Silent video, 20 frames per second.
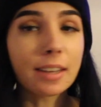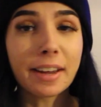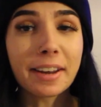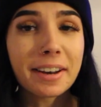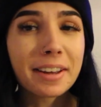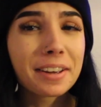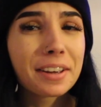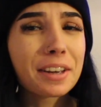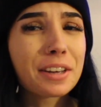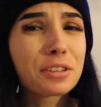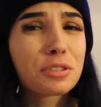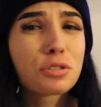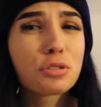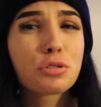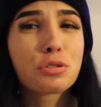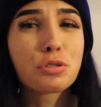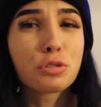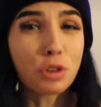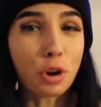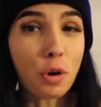lighting is
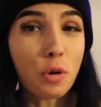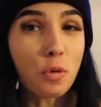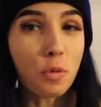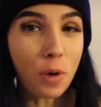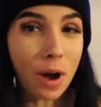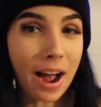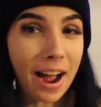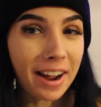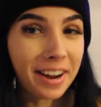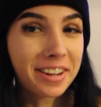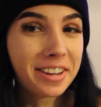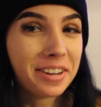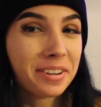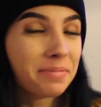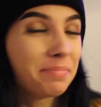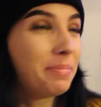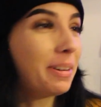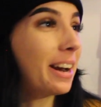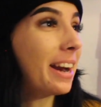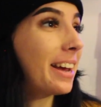so whack,
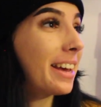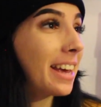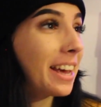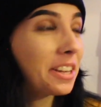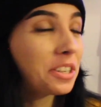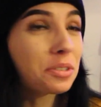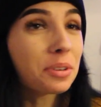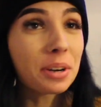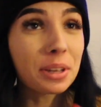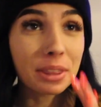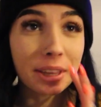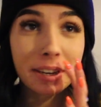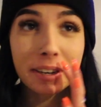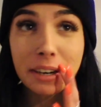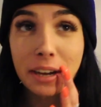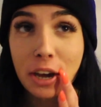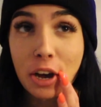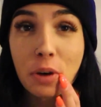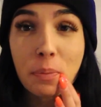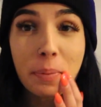but I can't do anything
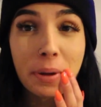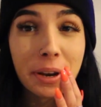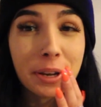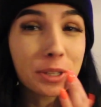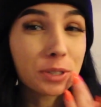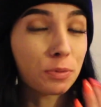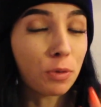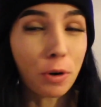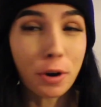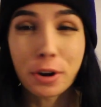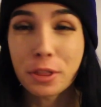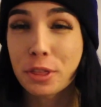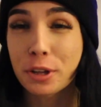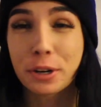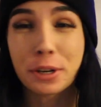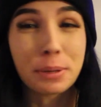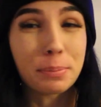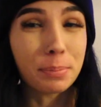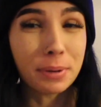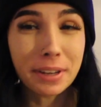to help it. It's
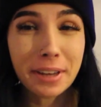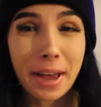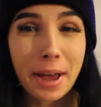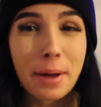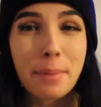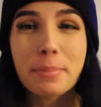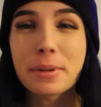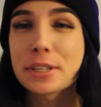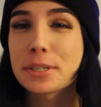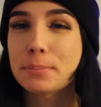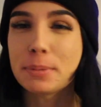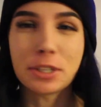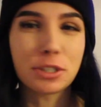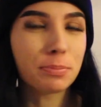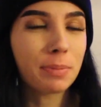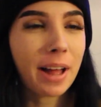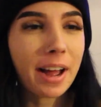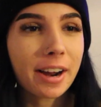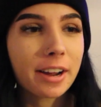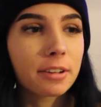4:30 p.m. It's
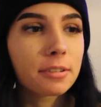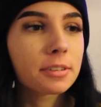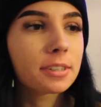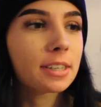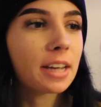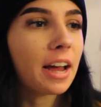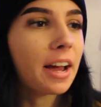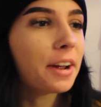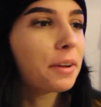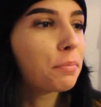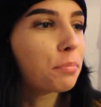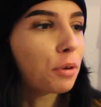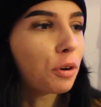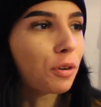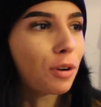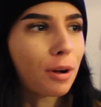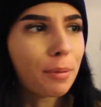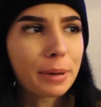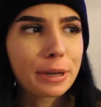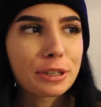pitch black outside,
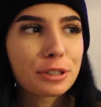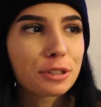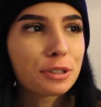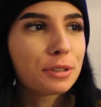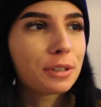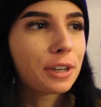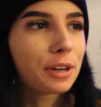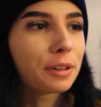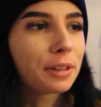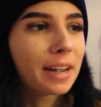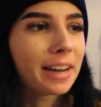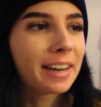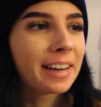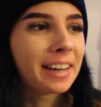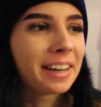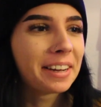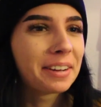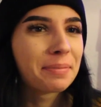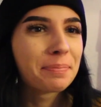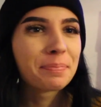broke all my studio
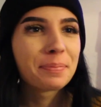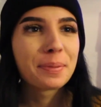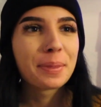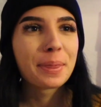lighting.